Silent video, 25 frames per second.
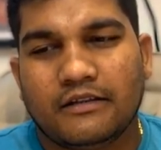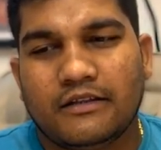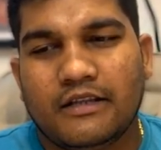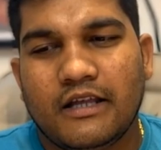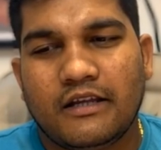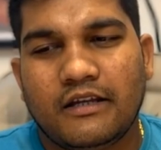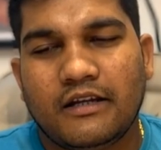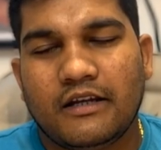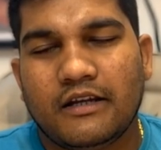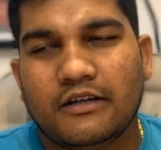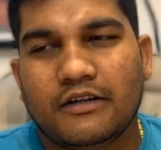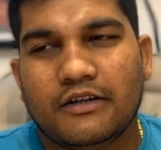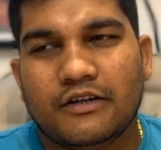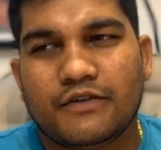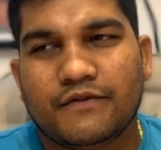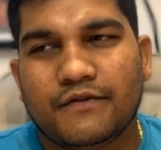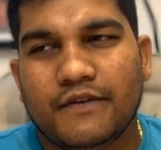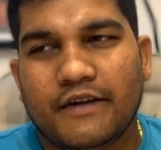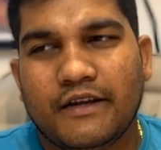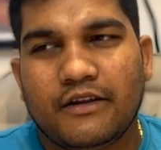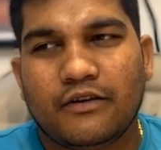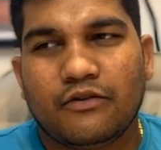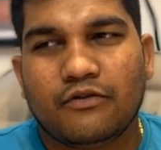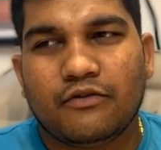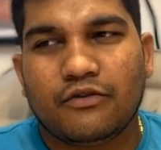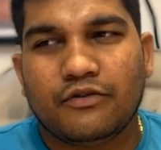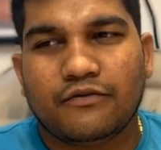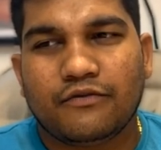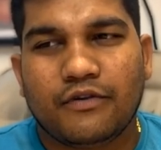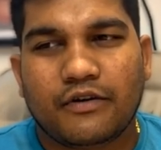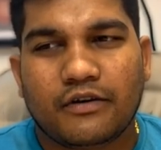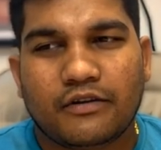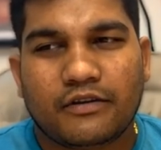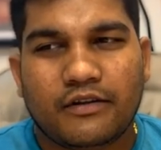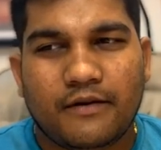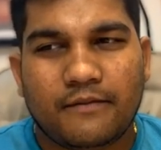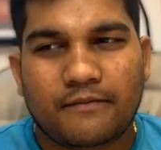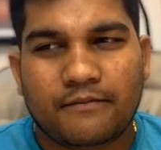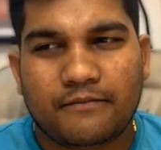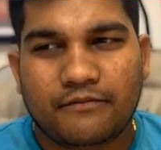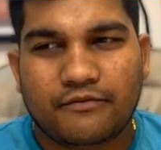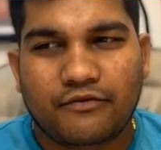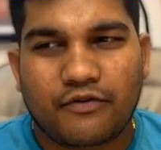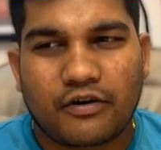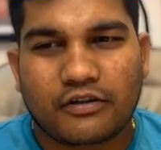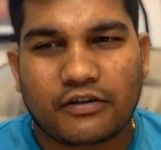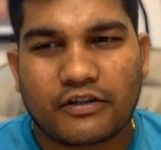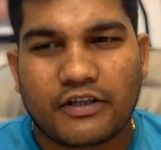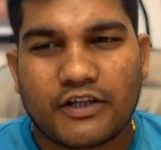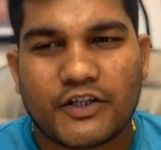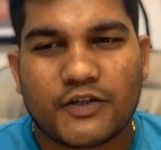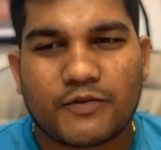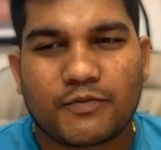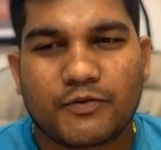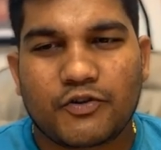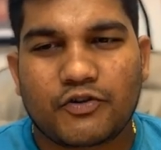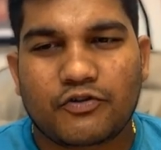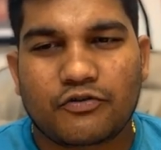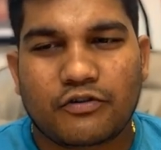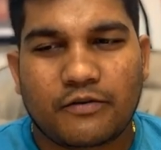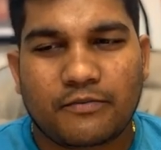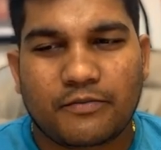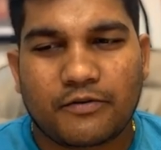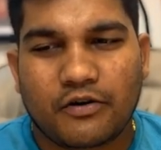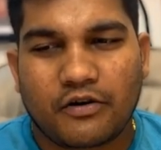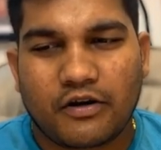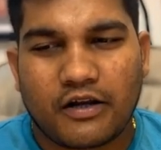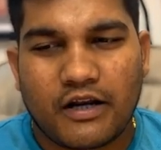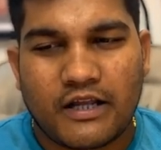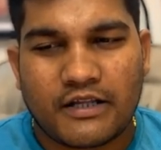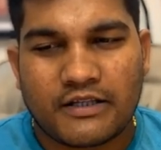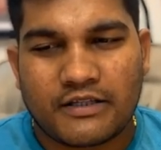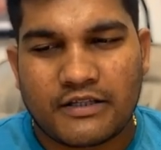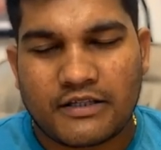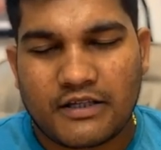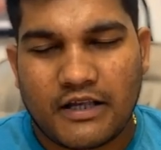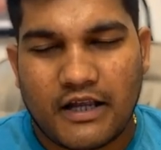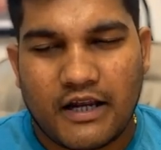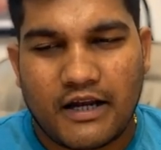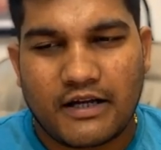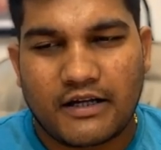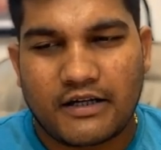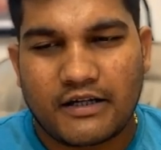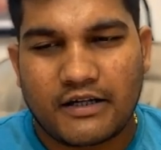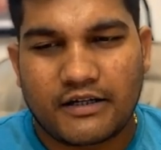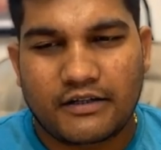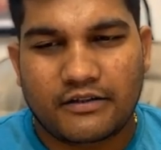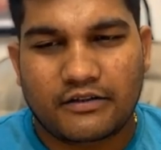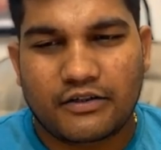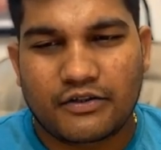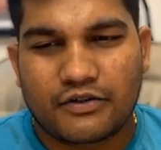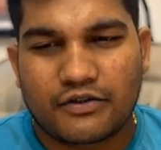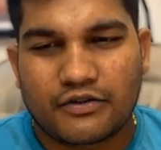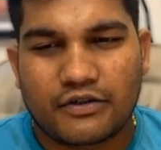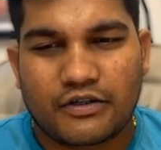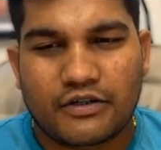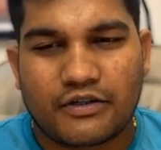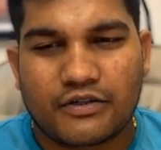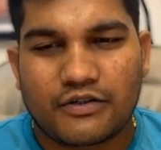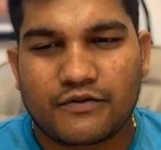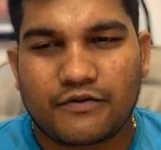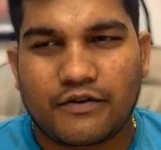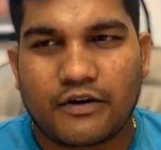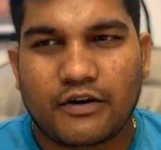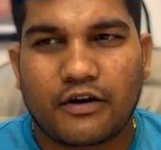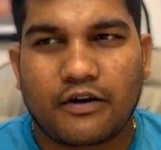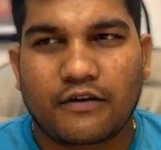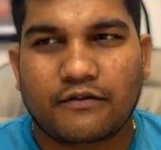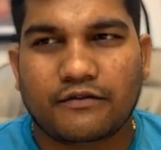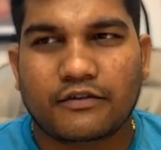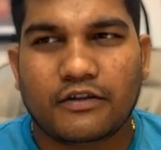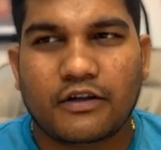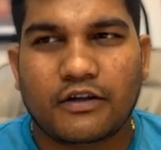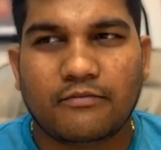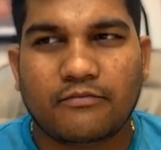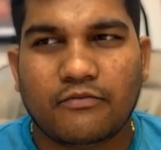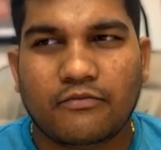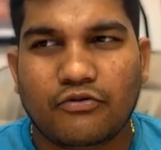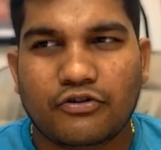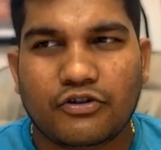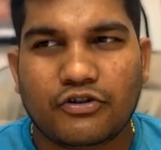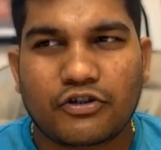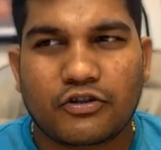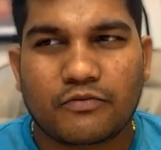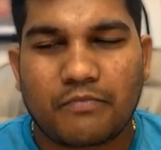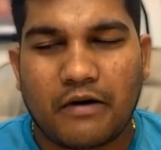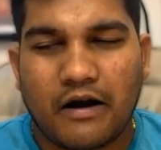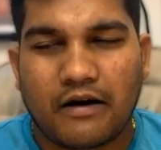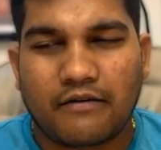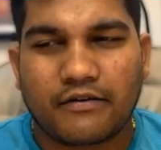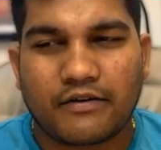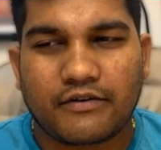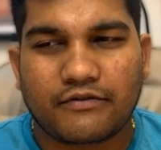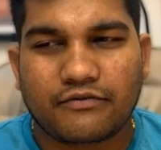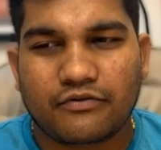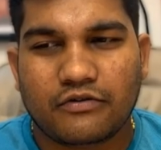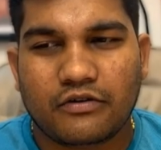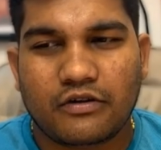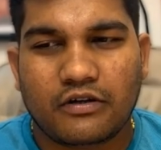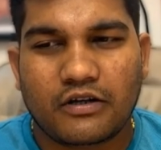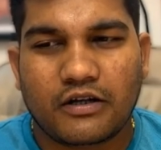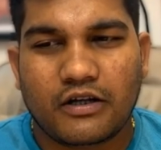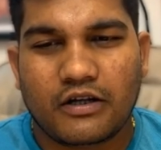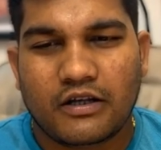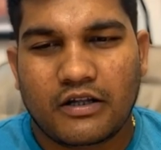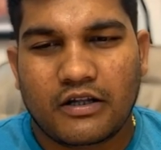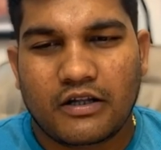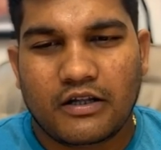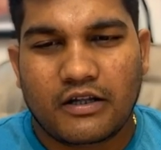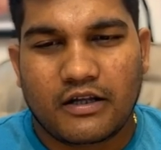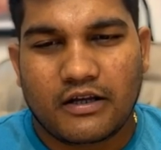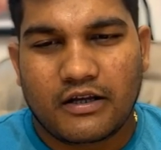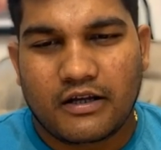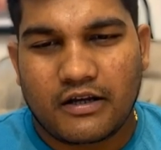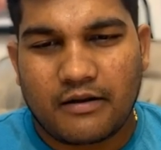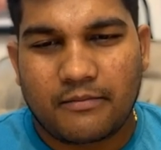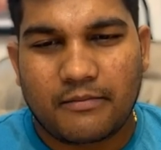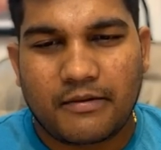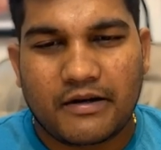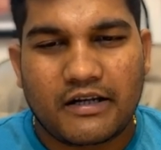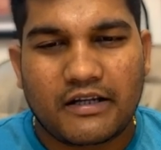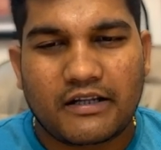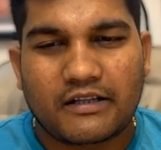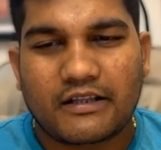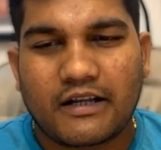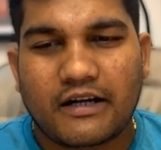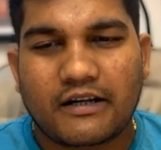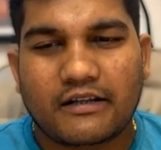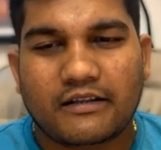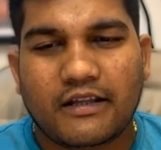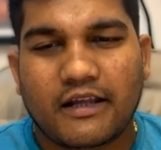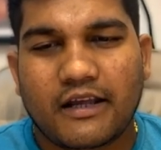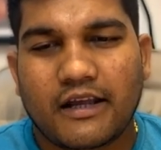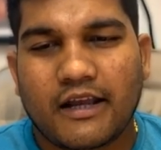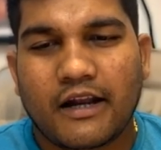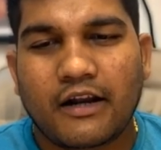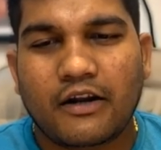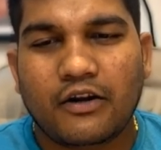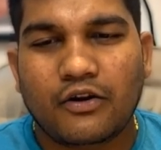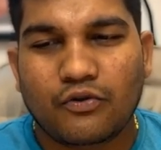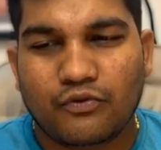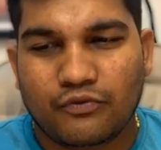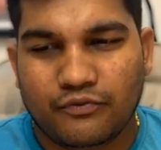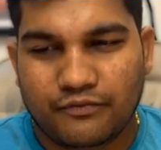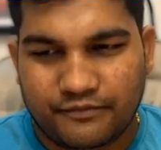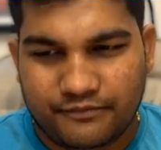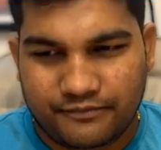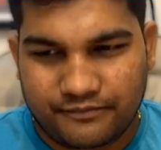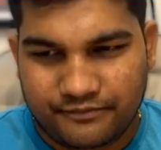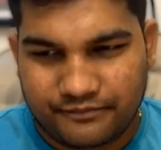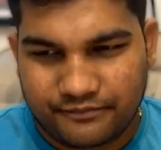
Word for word: then it is very good for them, for their spiritual progress. And this is one of the most powerful remedies that they can do.